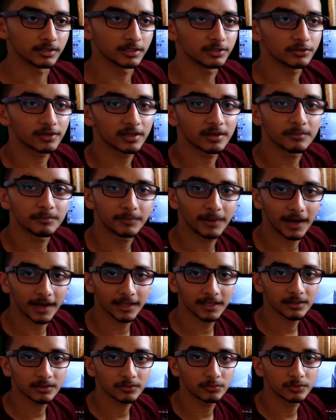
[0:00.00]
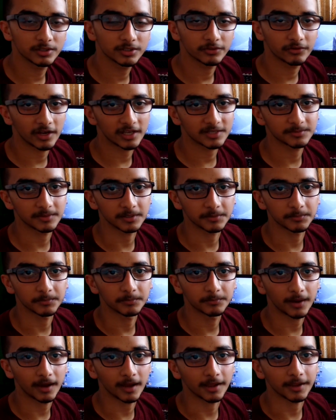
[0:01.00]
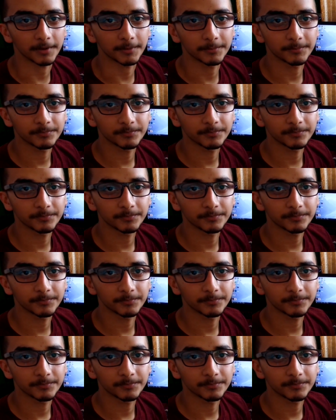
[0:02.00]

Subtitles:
you can buy with a Raspberry Pi.